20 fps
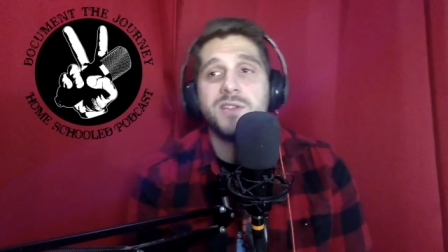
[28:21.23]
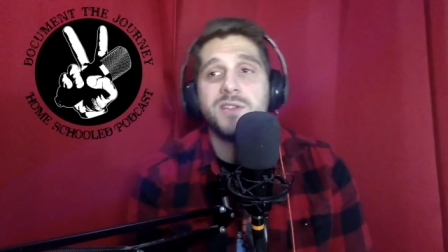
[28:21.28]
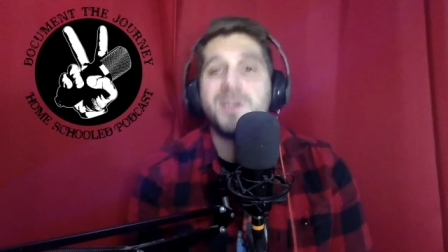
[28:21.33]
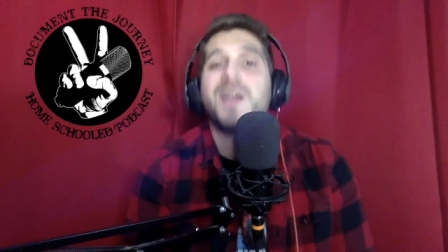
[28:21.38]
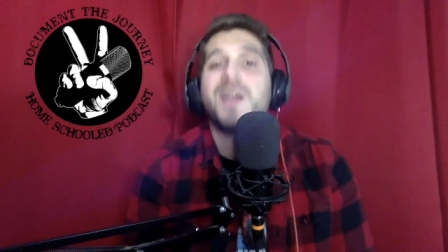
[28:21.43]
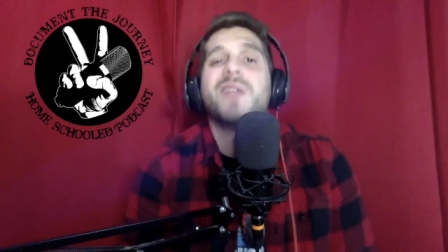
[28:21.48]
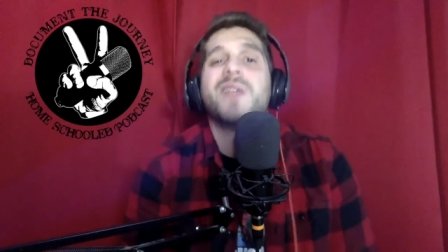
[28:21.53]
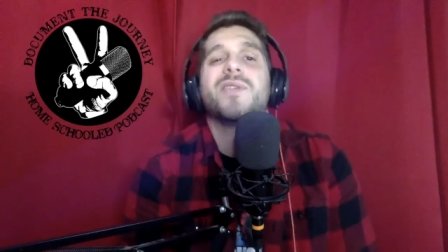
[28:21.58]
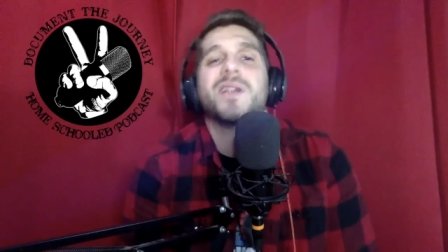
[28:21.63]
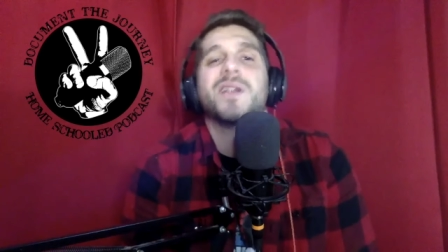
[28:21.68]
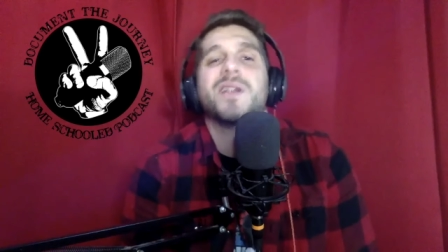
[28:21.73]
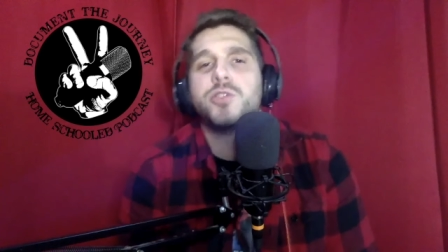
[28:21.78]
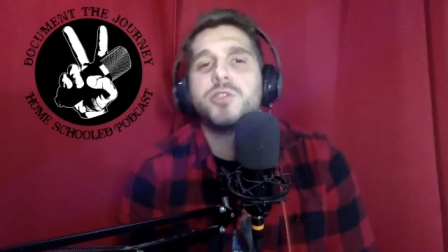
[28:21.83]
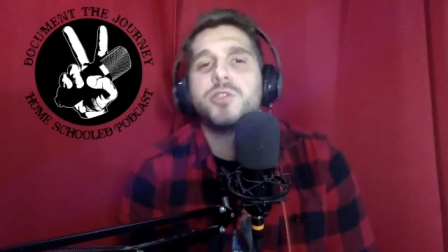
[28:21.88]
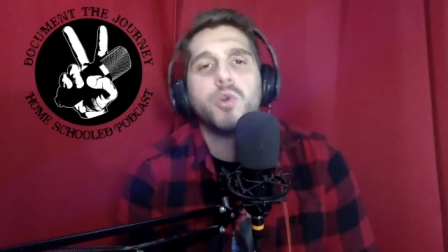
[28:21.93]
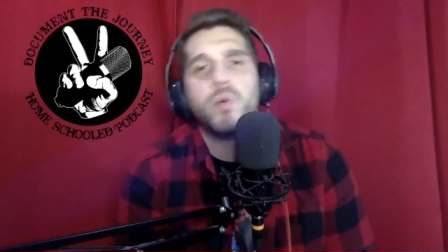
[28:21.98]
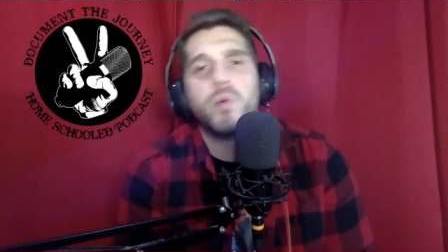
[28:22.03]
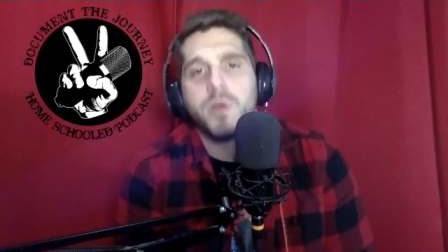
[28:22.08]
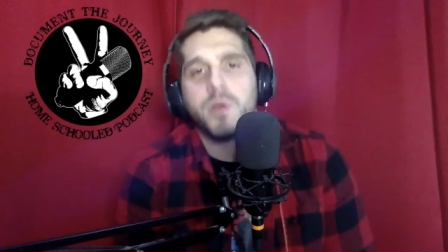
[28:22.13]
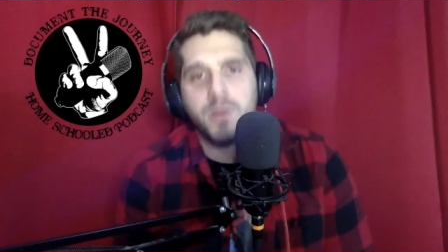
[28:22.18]
they're not even going to
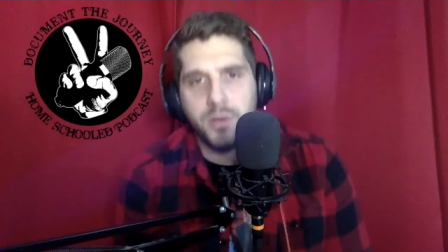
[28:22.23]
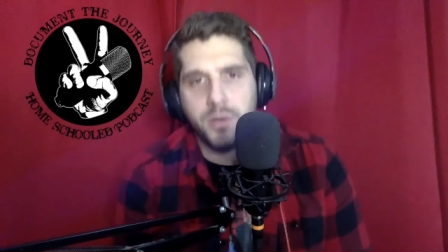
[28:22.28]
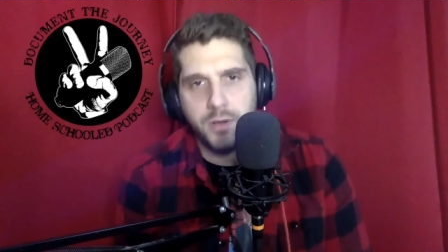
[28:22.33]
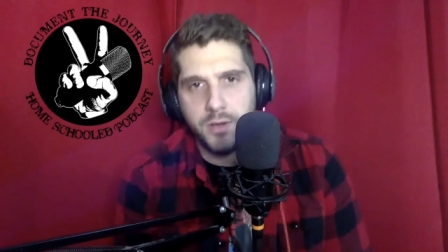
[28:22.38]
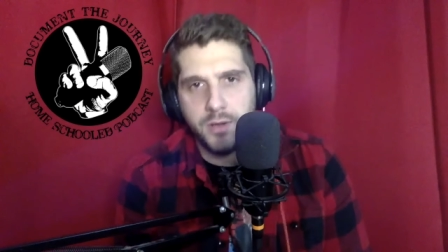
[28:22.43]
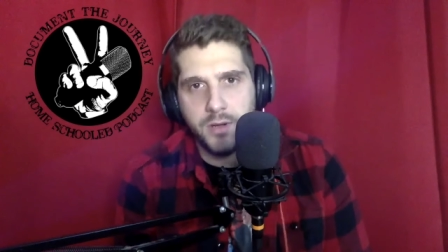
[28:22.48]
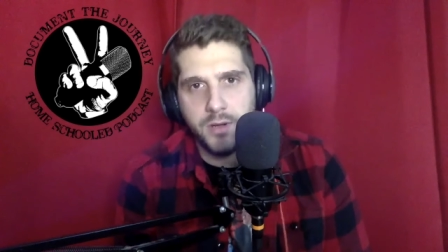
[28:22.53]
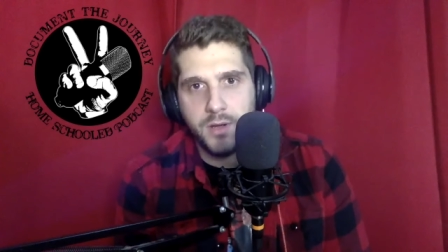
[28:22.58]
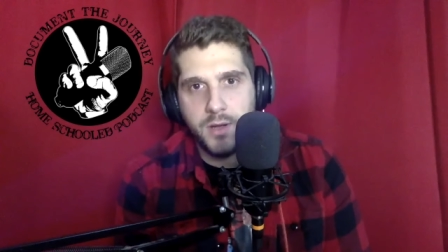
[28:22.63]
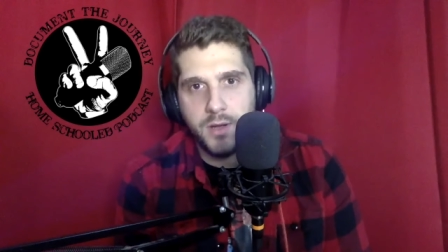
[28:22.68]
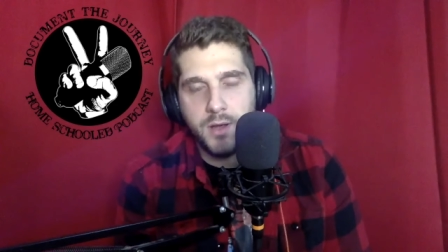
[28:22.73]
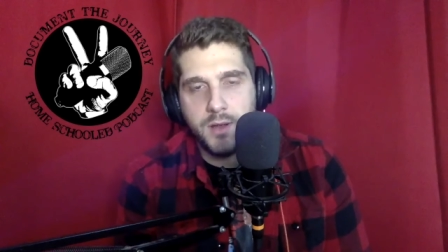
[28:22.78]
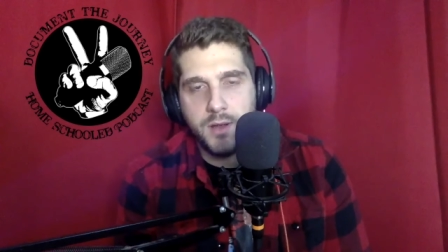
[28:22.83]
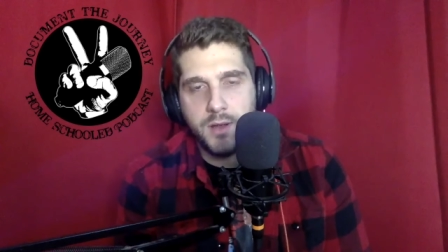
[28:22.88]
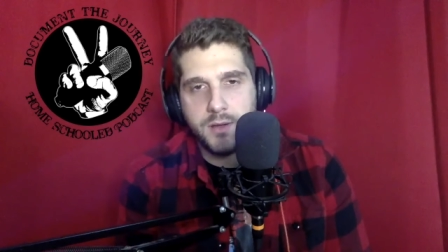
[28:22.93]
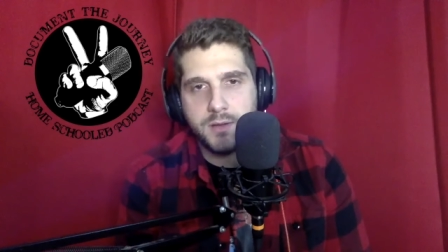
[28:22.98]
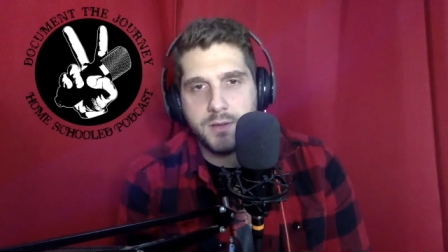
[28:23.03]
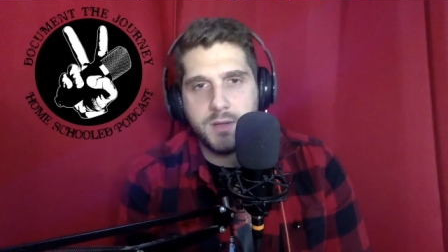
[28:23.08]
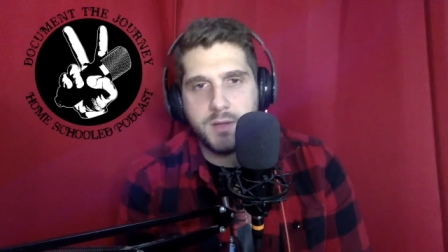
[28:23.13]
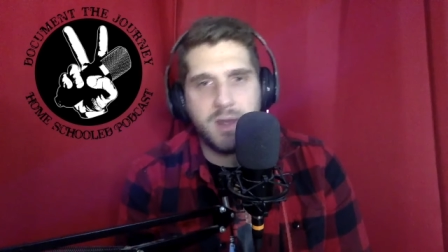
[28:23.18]
do it good.
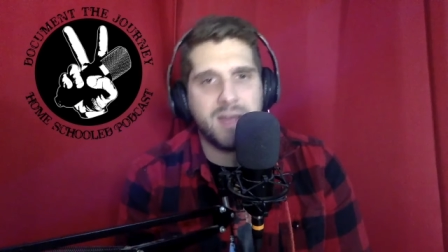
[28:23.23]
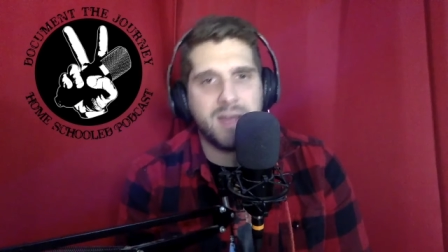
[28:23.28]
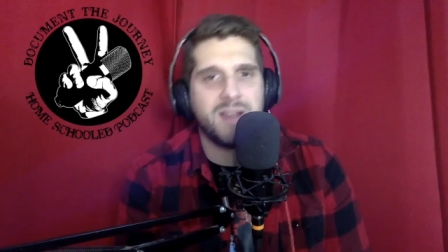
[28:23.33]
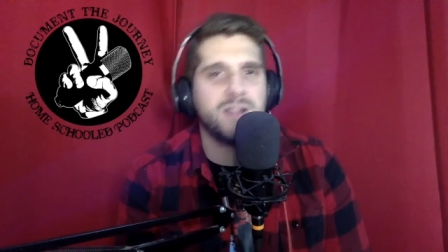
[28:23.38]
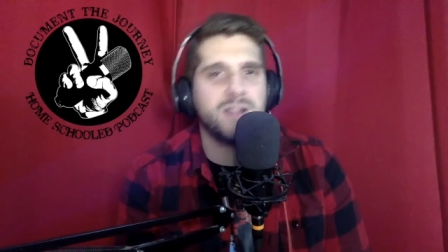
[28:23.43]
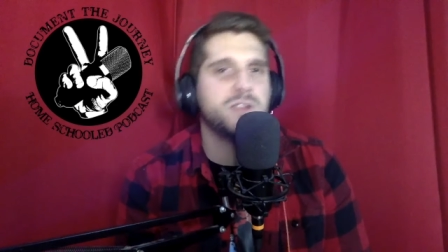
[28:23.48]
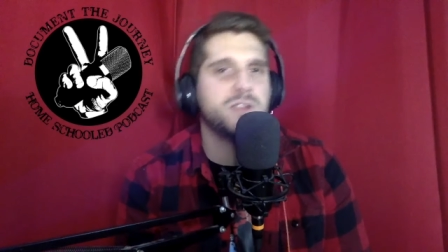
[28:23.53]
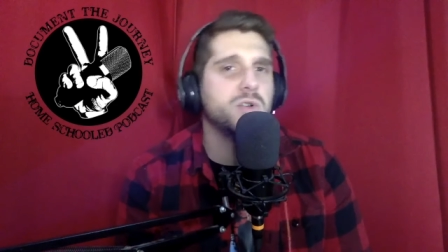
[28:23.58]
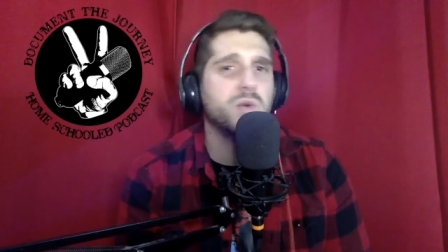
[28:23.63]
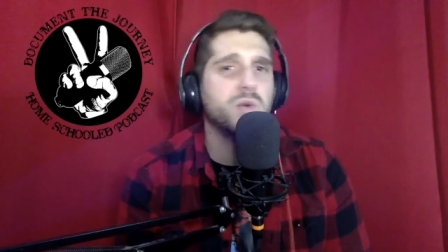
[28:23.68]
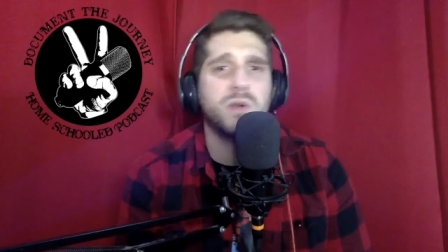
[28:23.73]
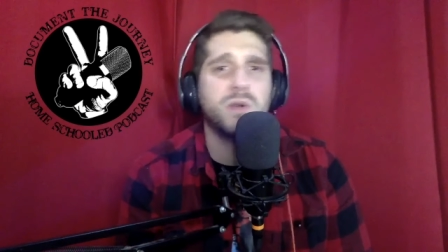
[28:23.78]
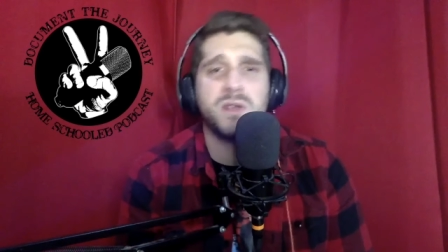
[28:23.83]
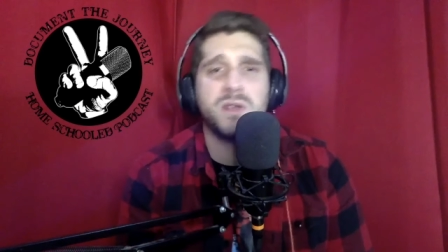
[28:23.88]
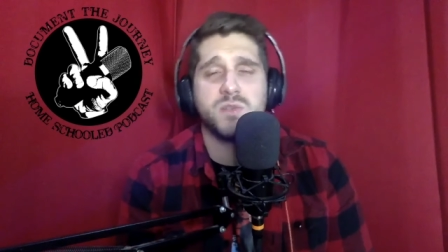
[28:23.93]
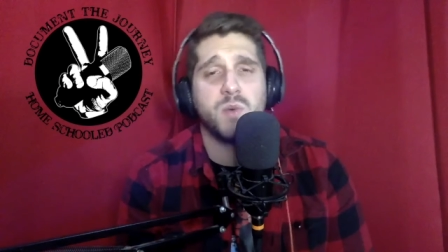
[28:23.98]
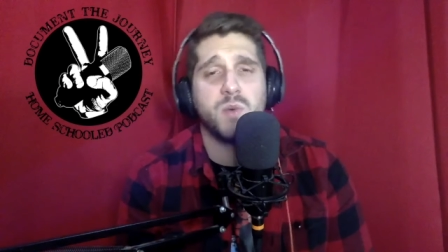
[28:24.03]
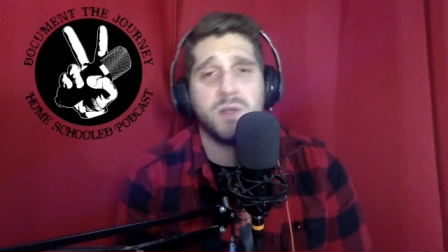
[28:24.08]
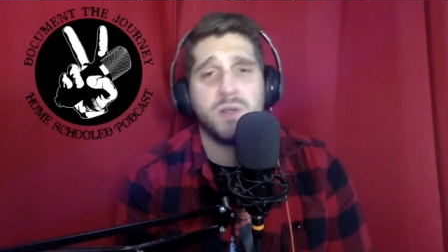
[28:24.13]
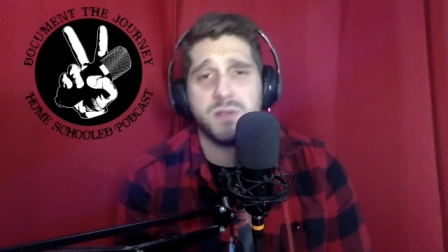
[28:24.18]
They're not going to do it
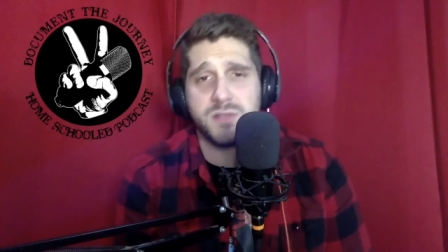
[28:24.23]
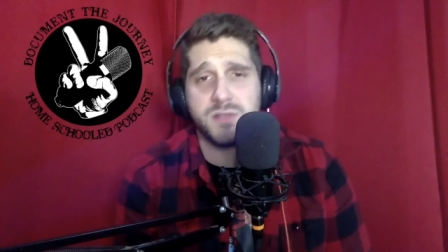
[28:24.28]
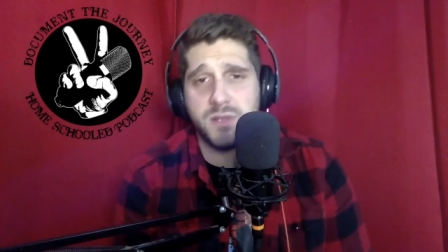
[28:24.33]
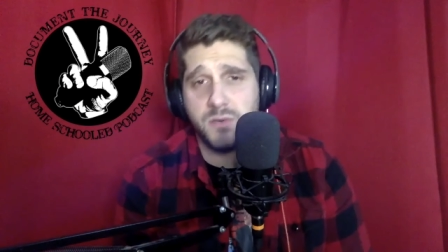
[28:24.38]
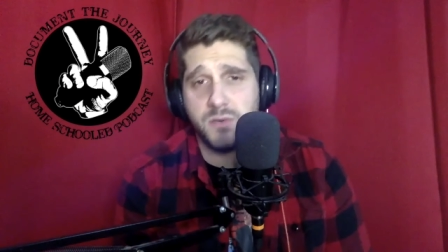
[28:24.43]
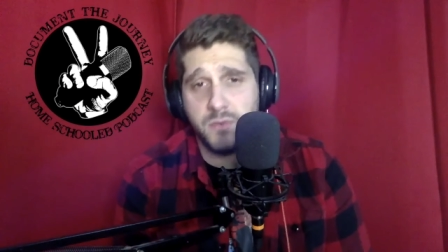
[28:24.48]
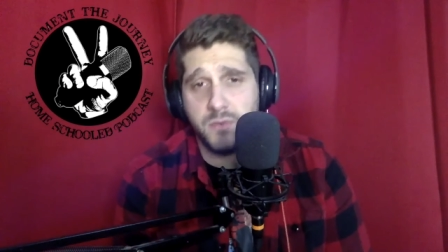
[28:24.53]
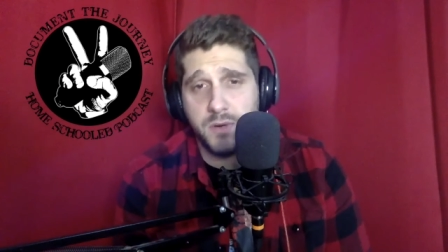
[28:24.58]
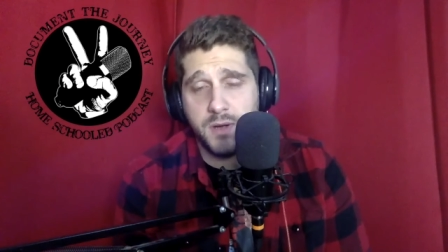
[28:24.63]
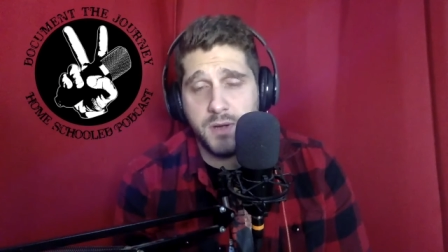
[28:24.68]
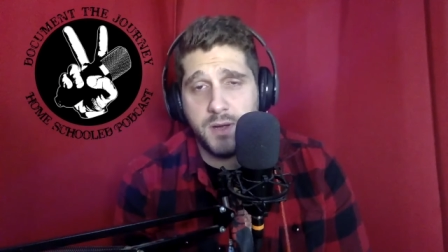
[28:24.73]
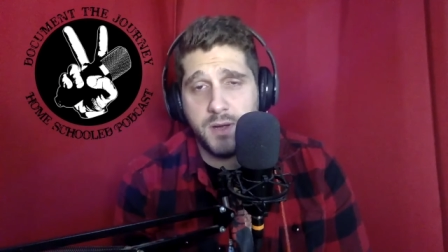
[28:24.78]
as well as you.